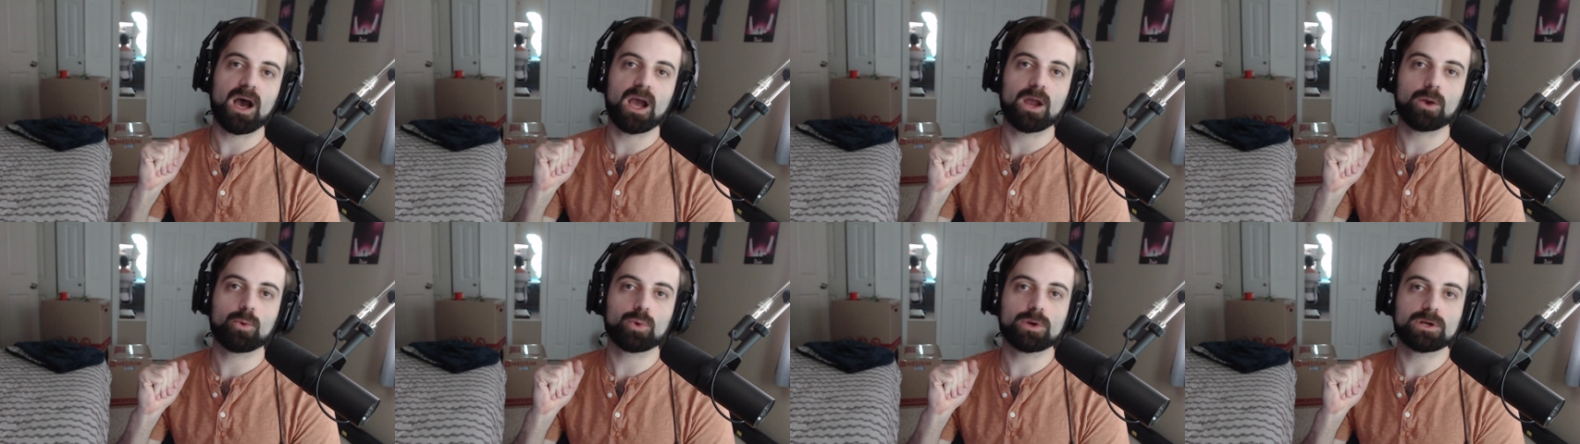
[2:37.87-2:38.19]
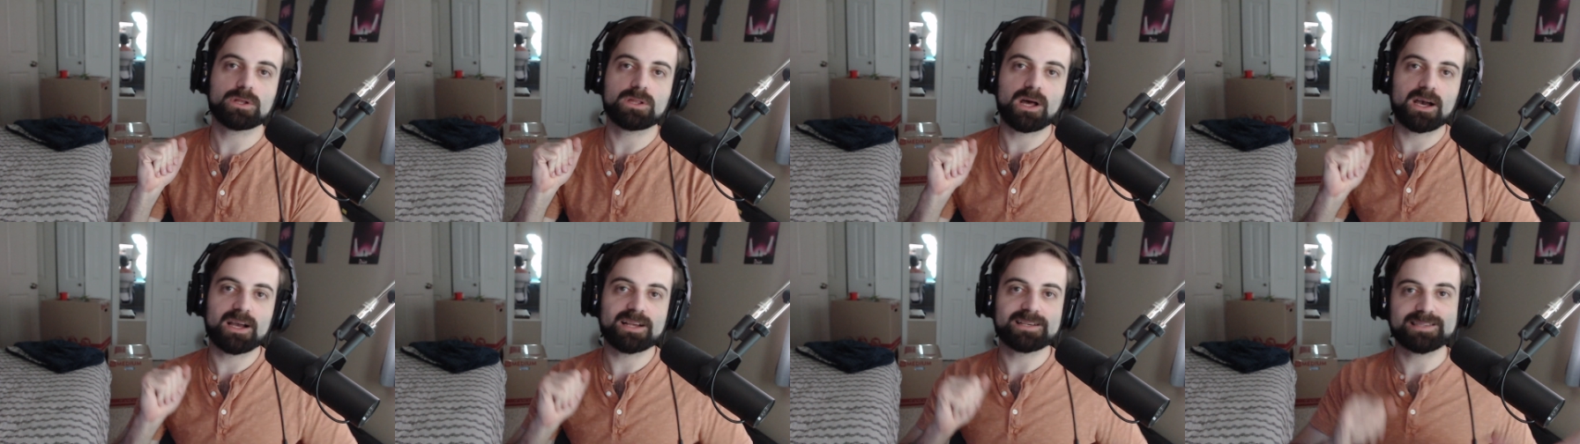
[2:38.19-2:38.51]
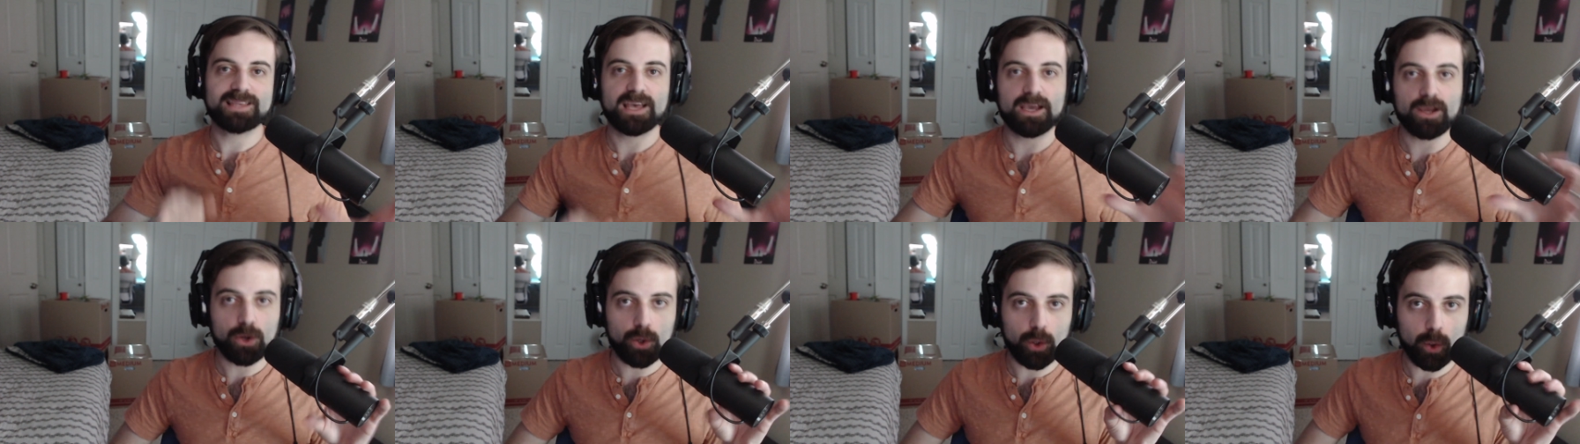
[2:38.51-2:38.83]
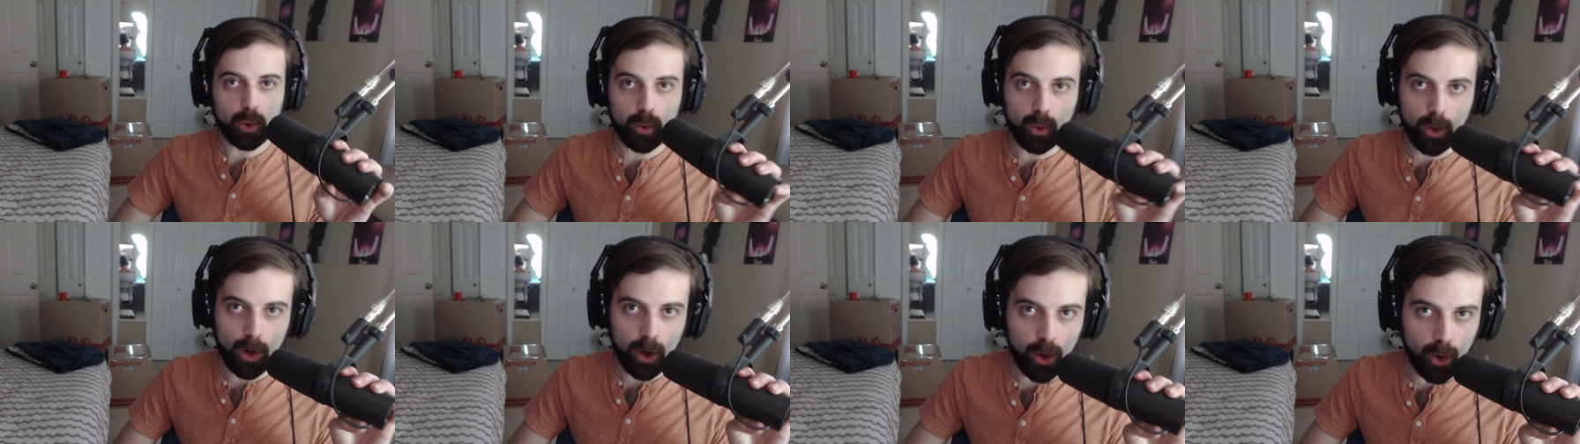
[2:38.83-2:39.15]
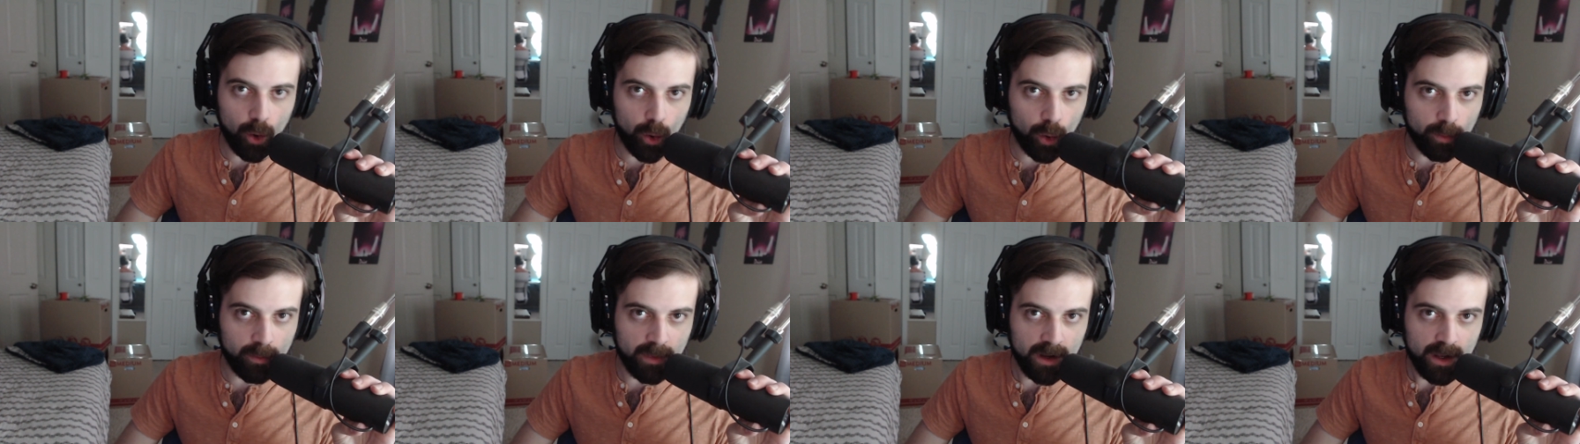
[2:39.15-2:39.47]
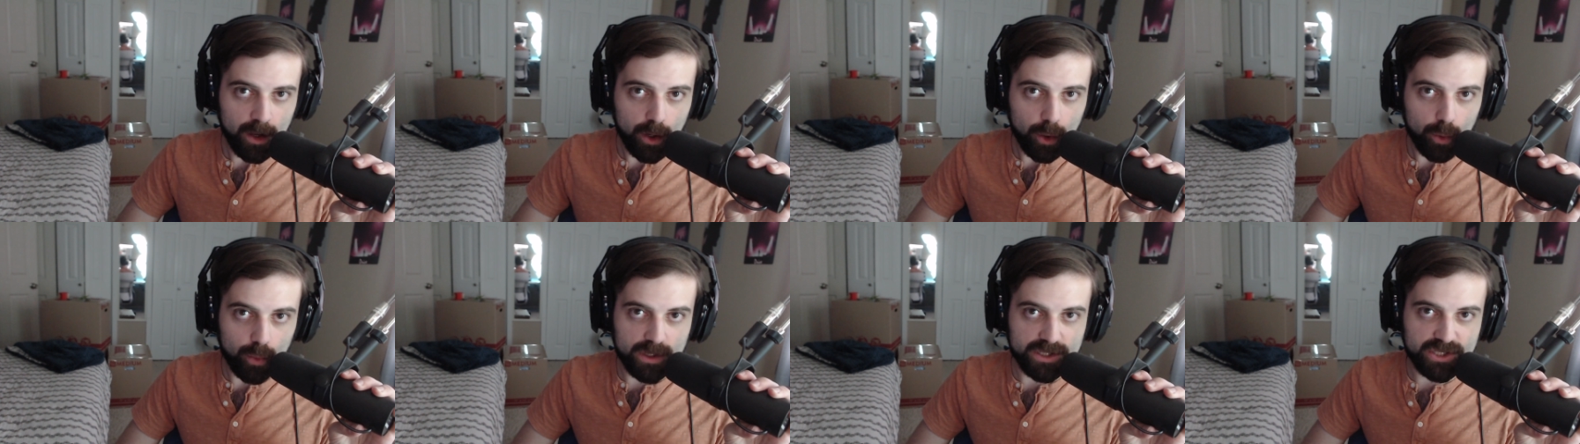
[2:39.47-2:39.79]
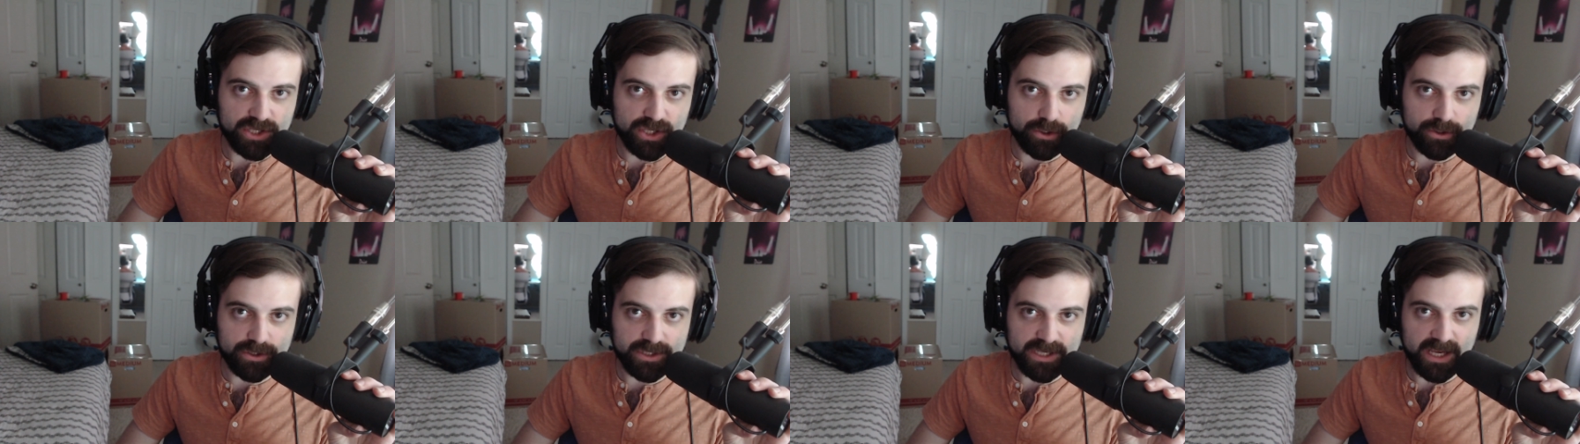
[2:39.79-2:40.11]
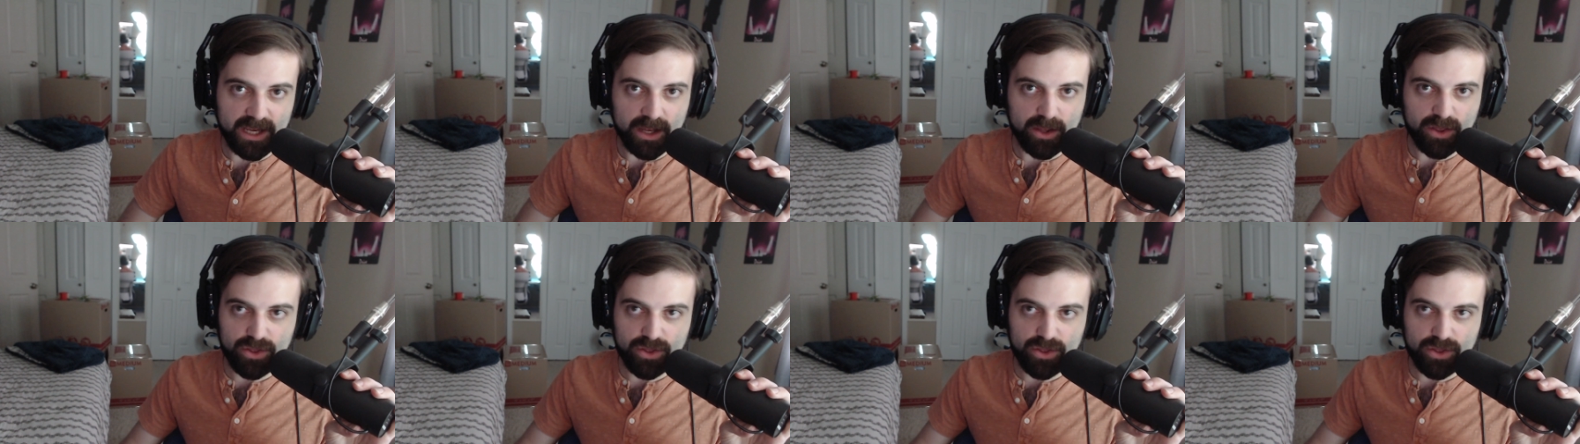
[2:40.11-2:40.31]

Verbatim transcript: I realized that Chrome was using